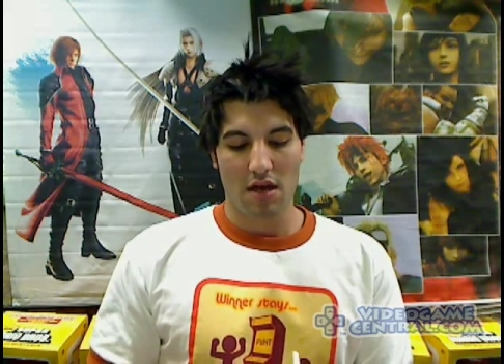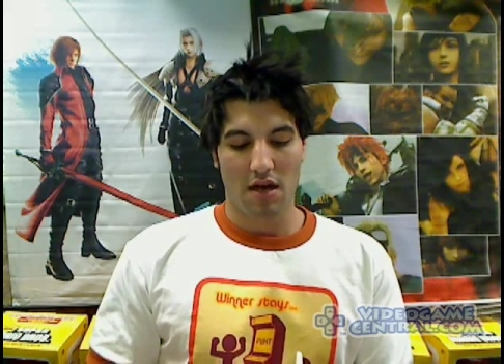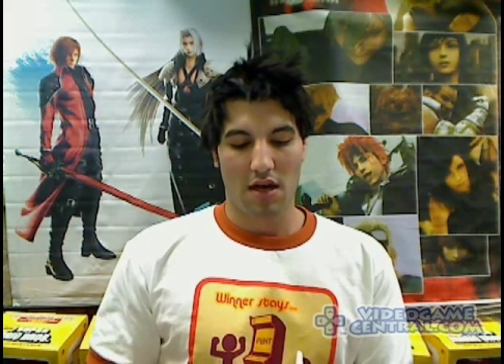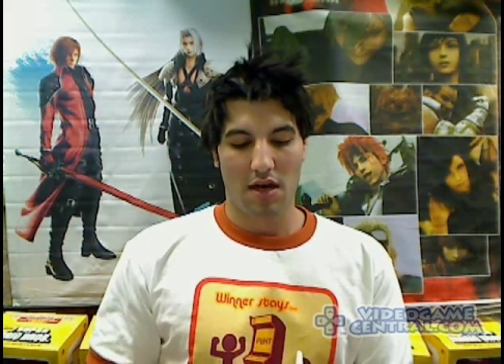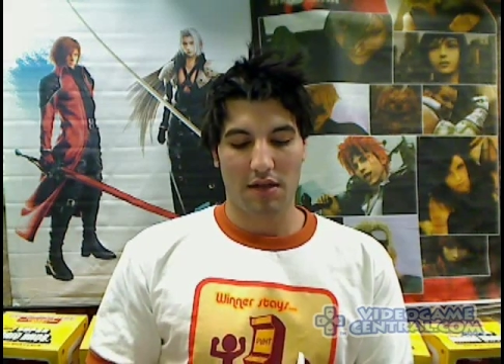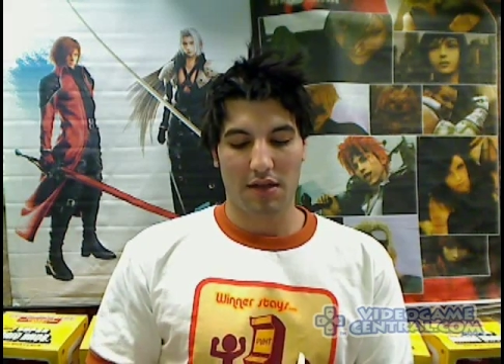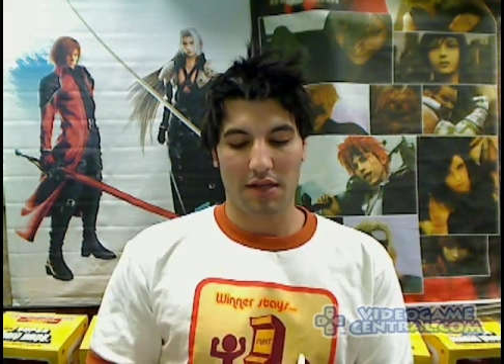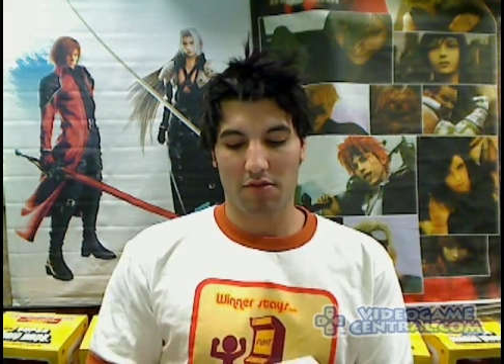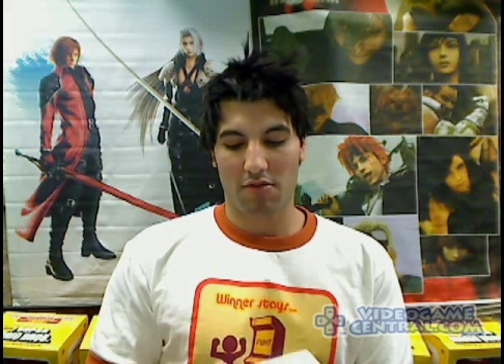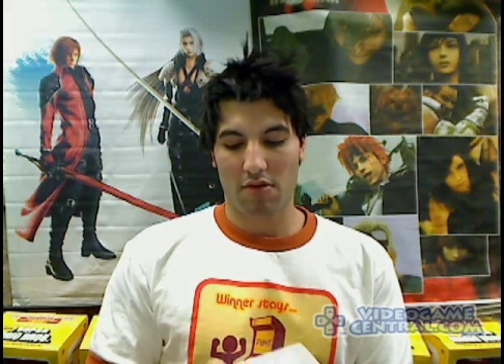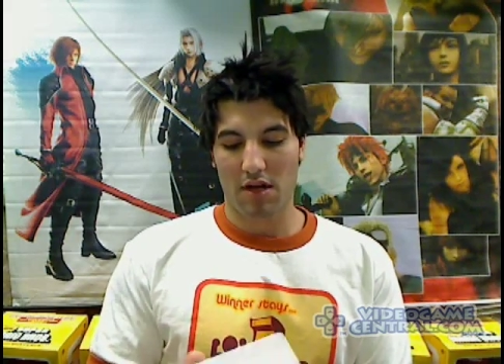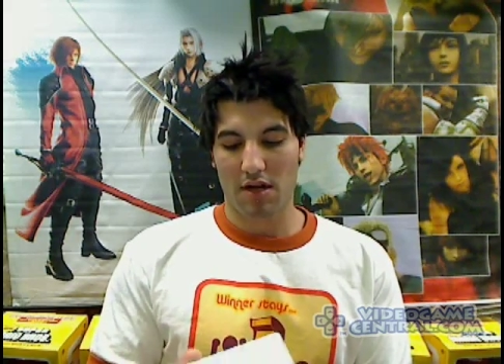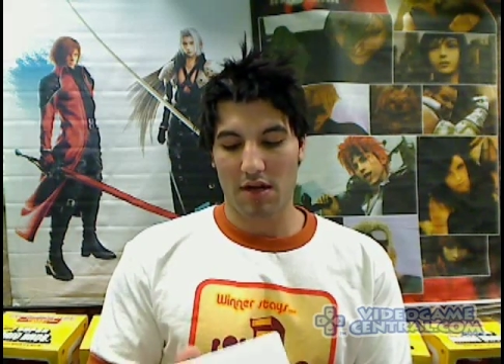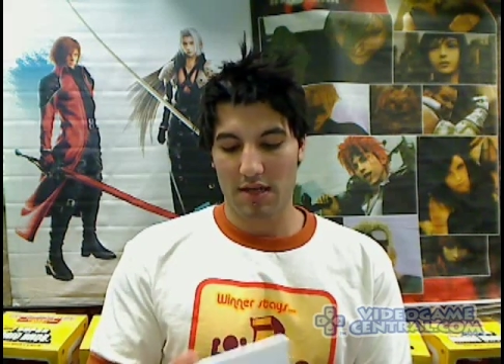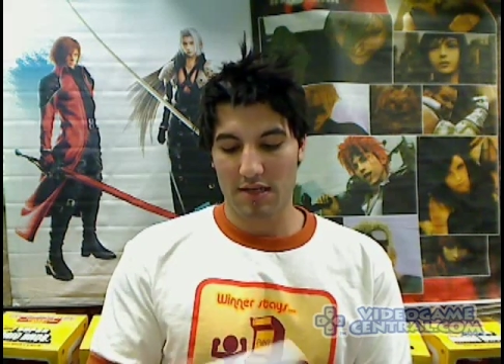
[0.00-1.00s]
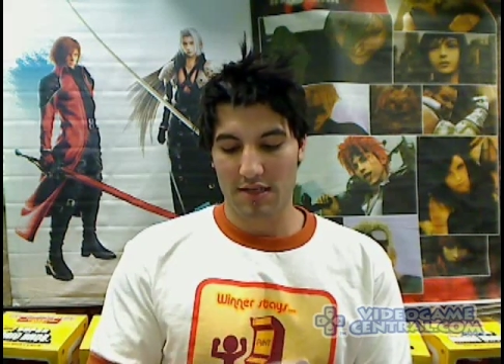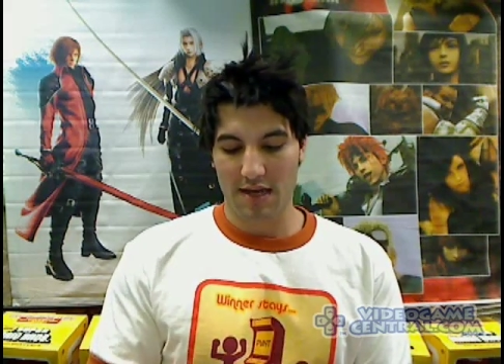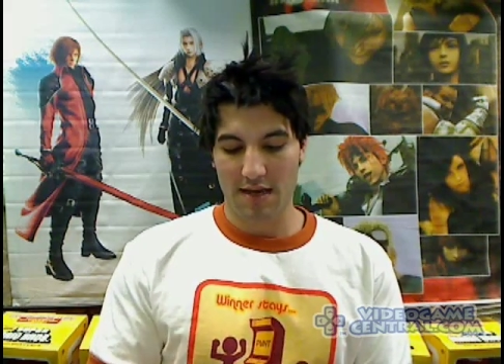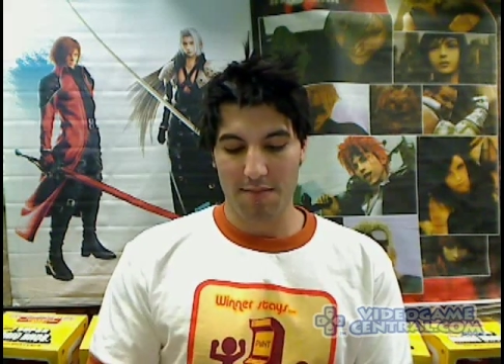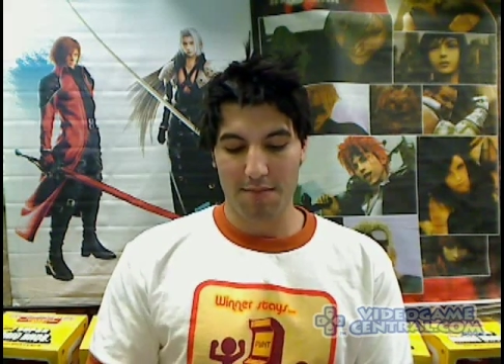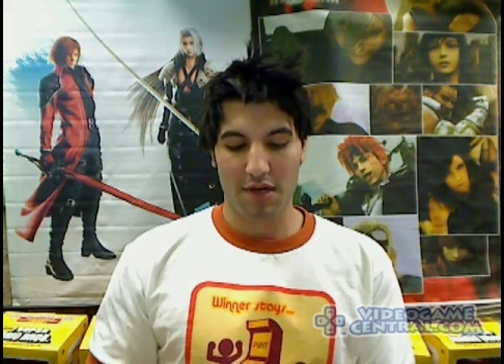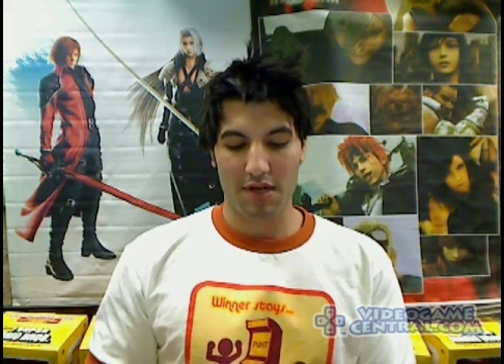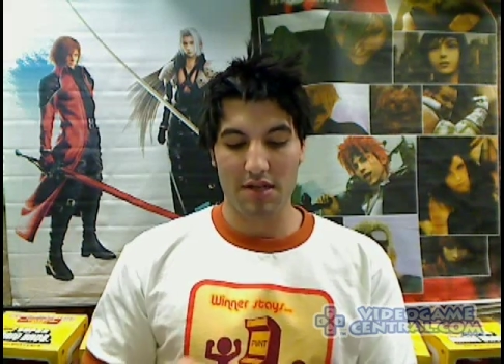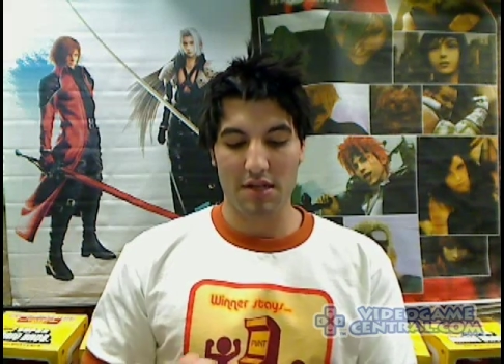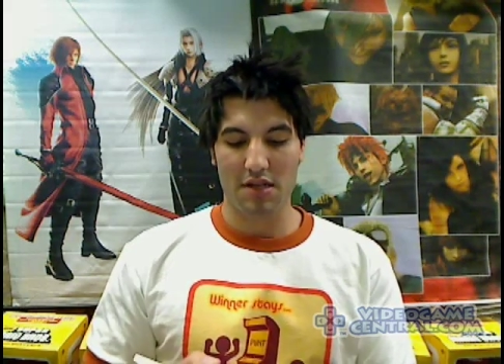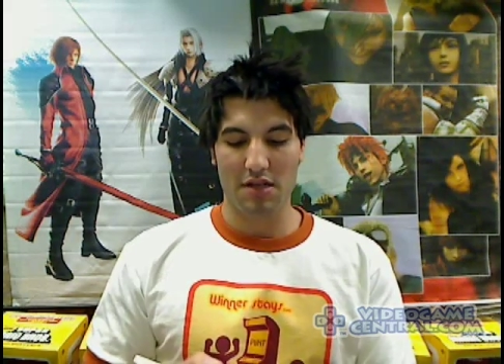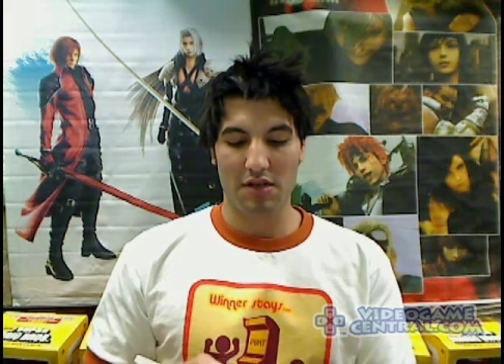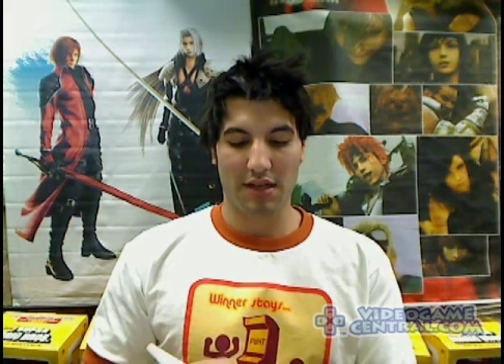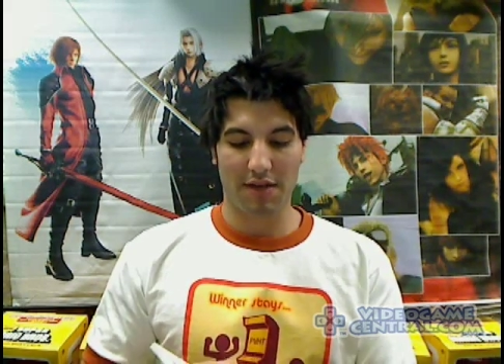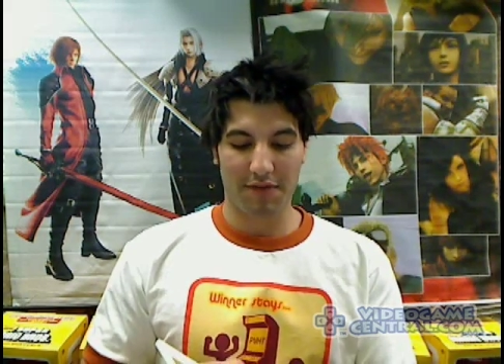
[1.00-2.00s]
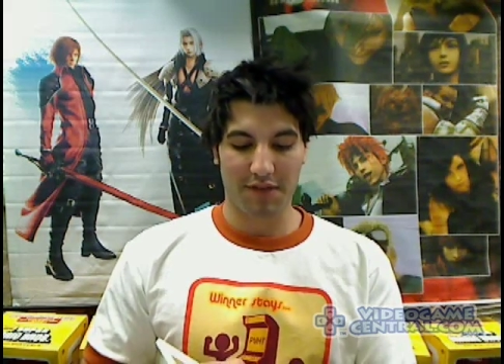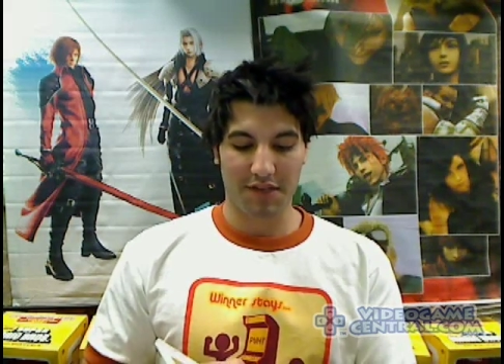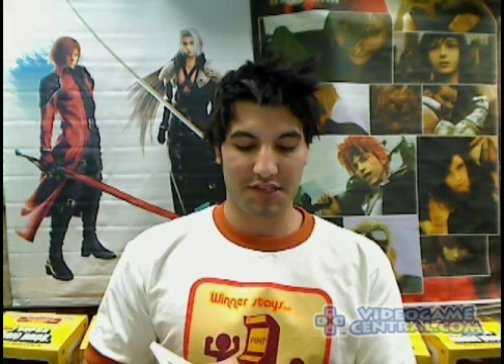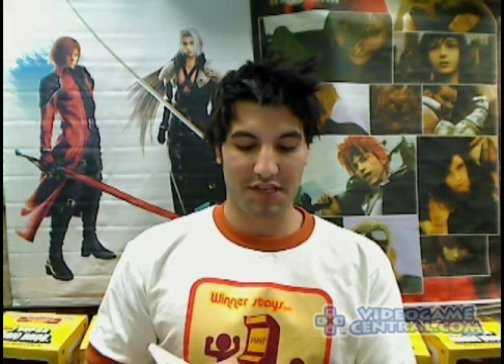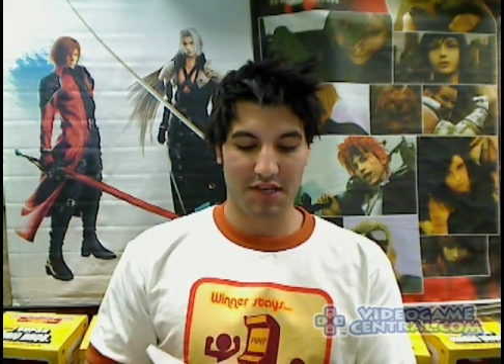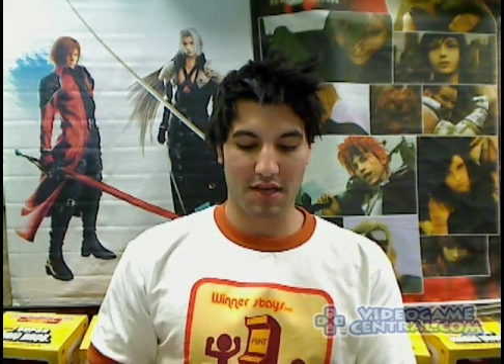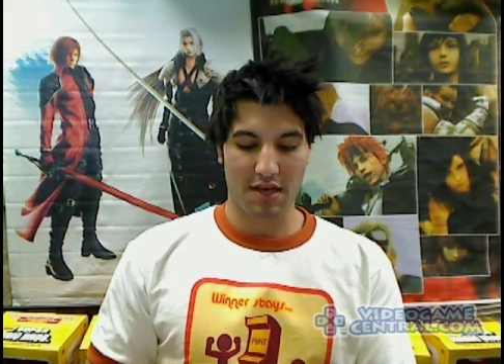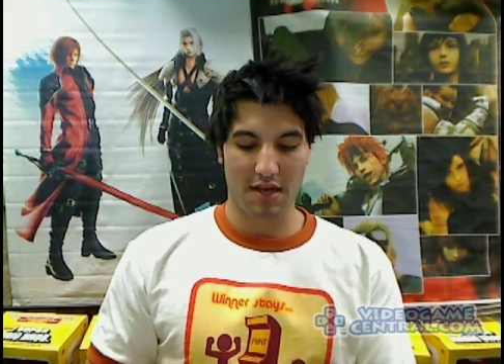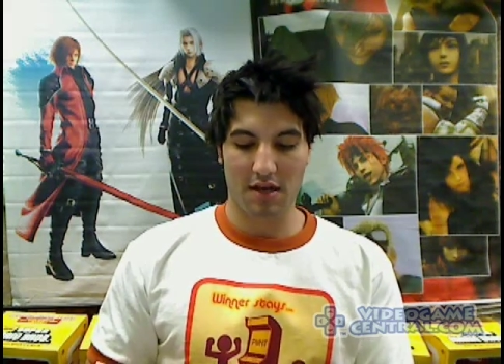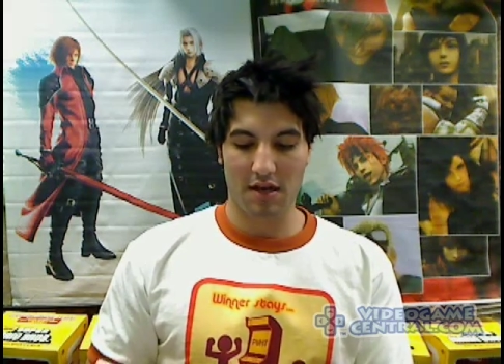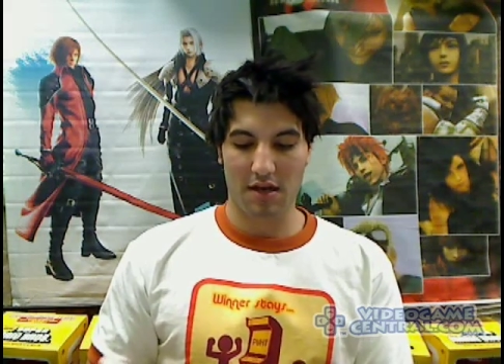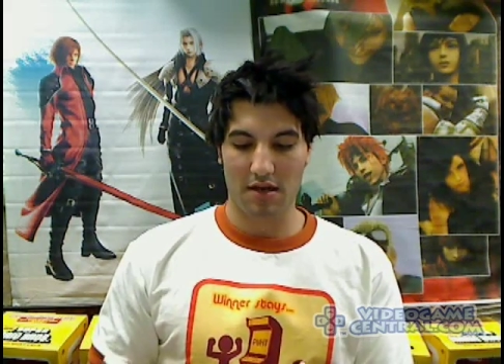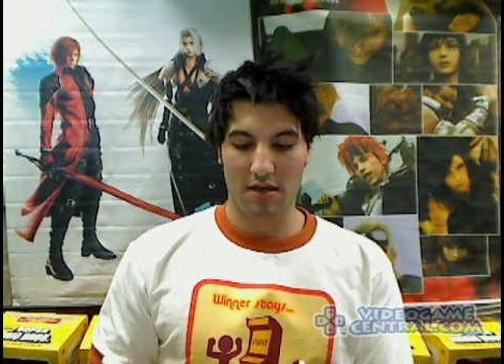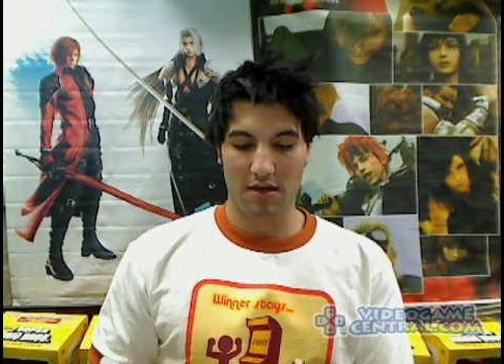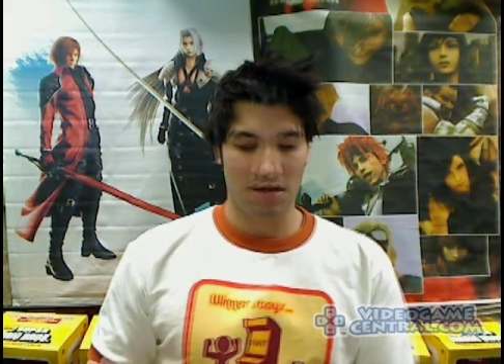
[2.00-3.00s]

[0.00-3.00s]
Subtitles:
later on as that, but you'll definitely see that